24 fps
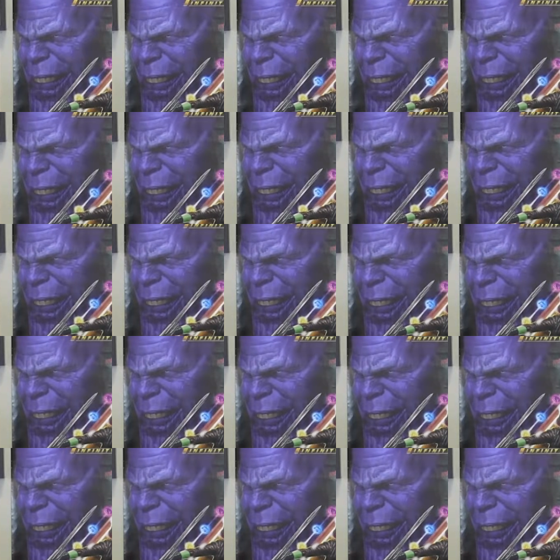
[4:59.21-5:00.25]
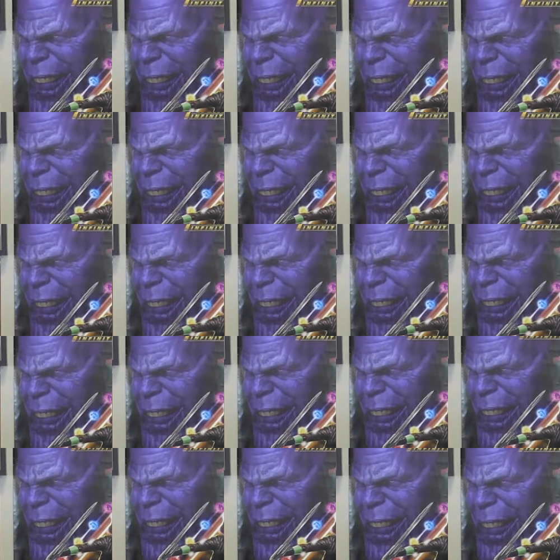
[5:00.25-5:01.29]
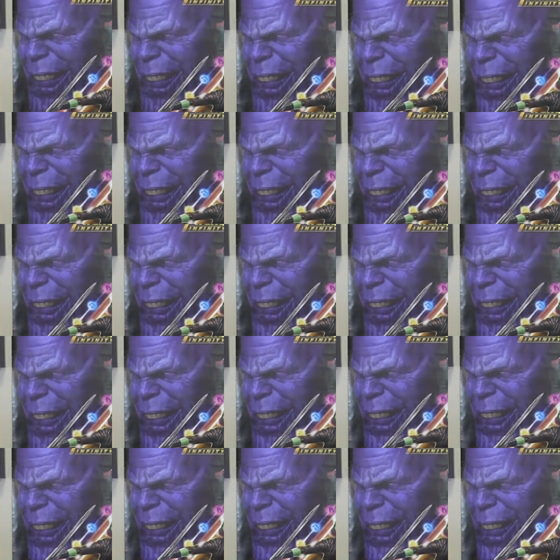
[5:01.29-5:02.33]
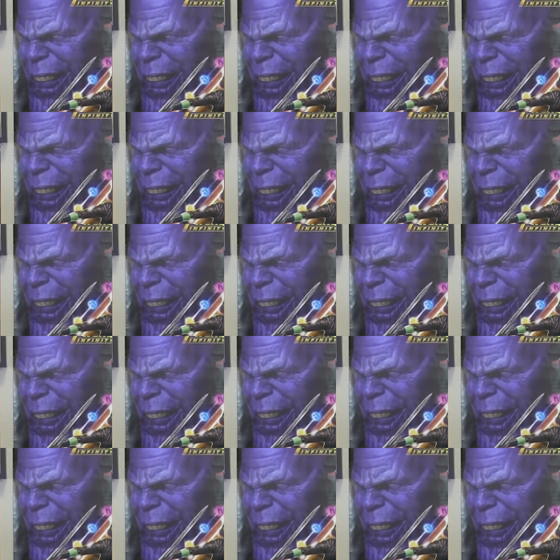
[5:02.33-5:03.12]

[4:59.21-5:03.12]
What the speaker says: The person shown says nothing.